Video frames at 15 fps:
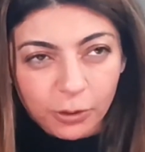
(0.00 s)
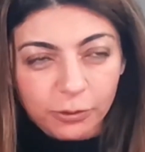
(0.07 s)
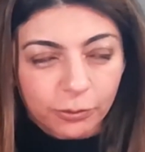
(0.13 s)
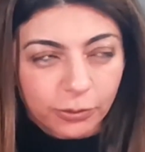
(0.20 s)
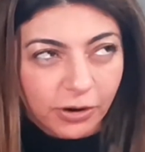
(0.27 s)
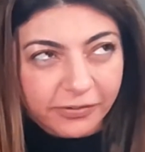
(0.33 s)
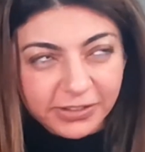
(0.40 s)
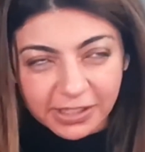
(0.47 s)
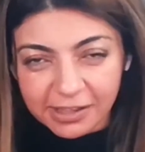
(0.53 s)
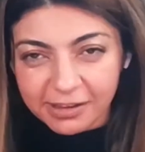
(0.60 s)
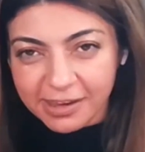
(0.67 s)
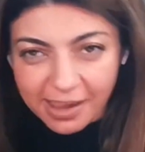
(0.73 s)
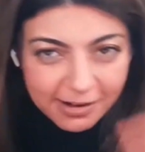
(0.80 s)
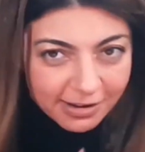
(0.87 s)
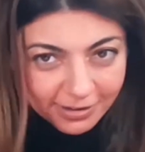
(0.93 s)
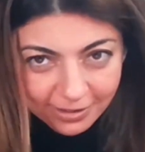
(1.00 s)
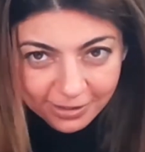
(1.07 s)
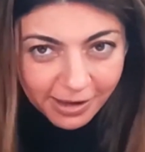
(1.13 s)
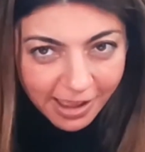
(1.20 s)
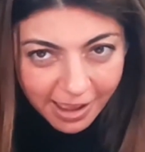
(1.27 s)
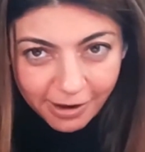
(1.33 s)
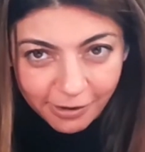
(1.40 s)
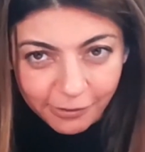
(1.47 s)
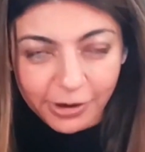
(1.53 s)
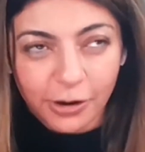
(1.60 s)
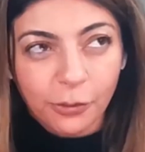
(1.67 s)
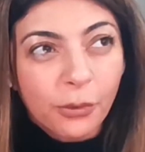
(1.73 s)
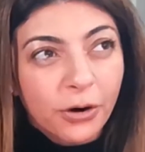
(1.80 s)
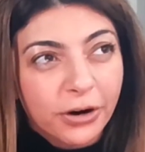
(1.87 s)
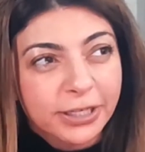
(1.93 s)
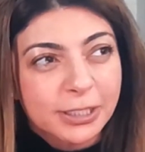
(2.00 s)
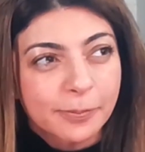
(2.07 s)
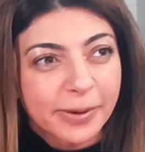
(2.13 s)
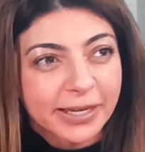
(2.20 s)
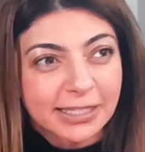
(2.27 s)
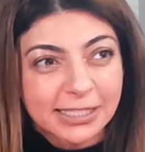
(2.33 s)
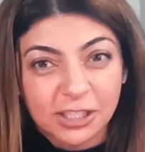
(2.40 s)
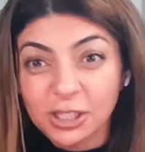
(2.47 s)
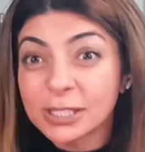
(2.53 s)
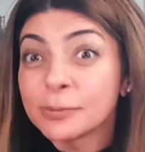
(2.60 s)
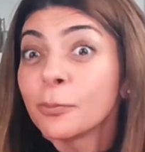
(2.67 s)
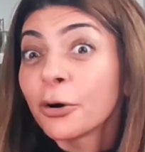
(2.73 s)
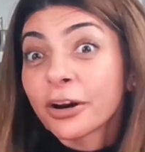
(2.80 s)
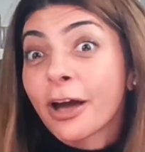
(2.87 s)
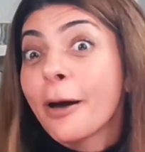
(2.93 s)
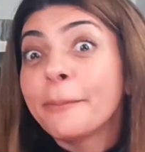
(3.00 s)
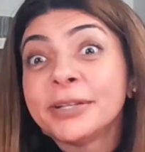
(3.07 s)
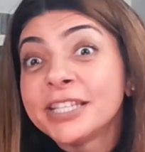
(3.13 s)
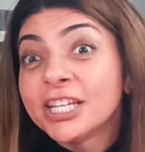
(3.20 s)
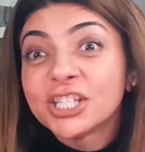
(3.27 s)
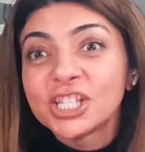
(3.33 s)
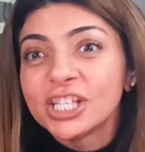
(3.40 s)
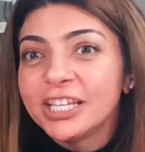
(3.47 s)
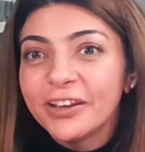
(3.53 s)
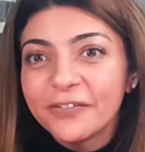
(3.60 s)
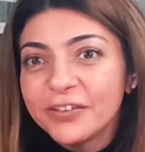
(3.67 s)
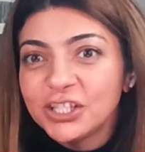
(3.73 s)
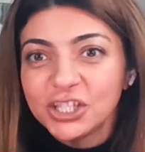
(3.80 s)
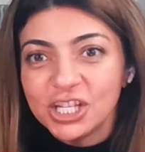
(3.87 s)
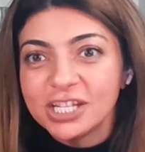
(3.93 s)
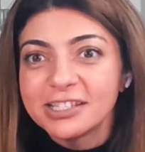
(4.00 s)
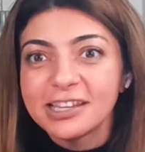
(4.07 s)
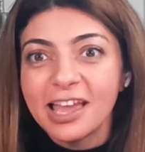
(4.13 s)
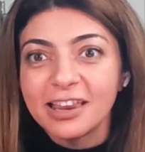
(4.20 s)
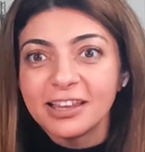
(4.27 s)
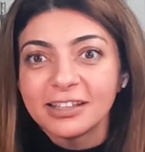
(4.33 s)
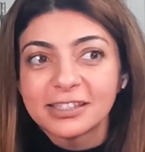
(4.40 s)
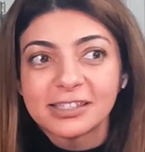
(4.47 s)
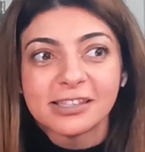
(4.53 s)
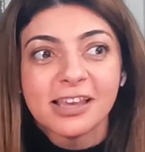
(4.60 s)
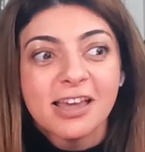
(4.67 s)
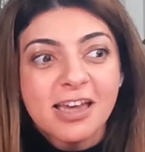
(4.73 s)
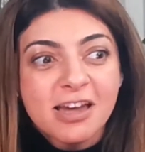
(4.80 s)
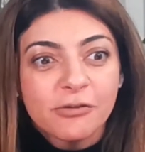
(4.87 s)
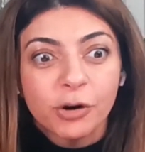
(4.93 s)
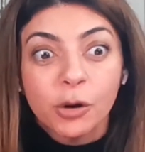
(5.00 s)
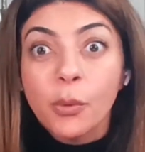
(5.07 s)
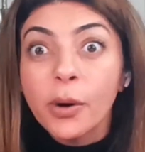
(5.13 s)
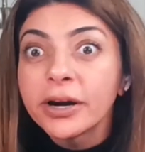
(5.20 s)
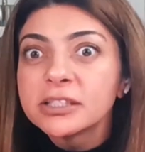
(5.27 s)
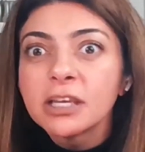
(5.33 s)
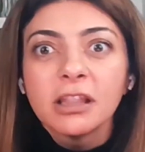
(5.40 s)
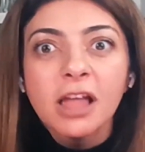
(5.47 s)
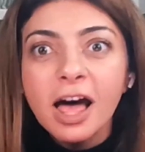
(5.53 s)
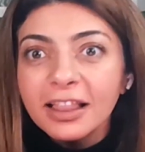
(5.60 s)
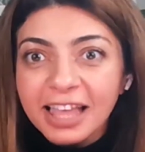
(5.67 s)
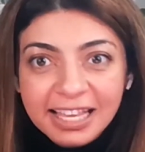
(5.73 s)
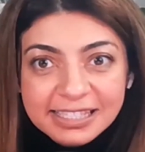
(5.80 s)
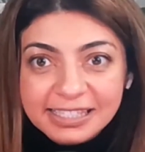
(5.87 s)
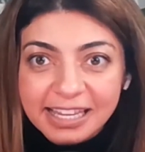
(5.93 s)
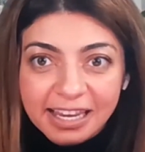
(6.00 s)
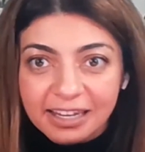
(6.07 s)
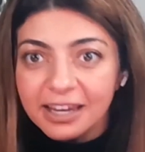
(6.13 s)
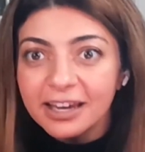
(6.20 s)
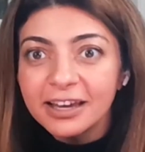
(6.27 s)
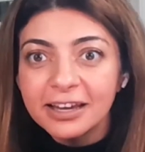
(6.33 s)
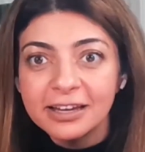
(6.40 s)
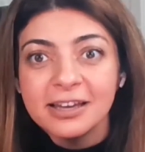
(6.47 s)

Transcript: We don't have to get into how it works, but it's just more computationally efficient and it requires a lot less data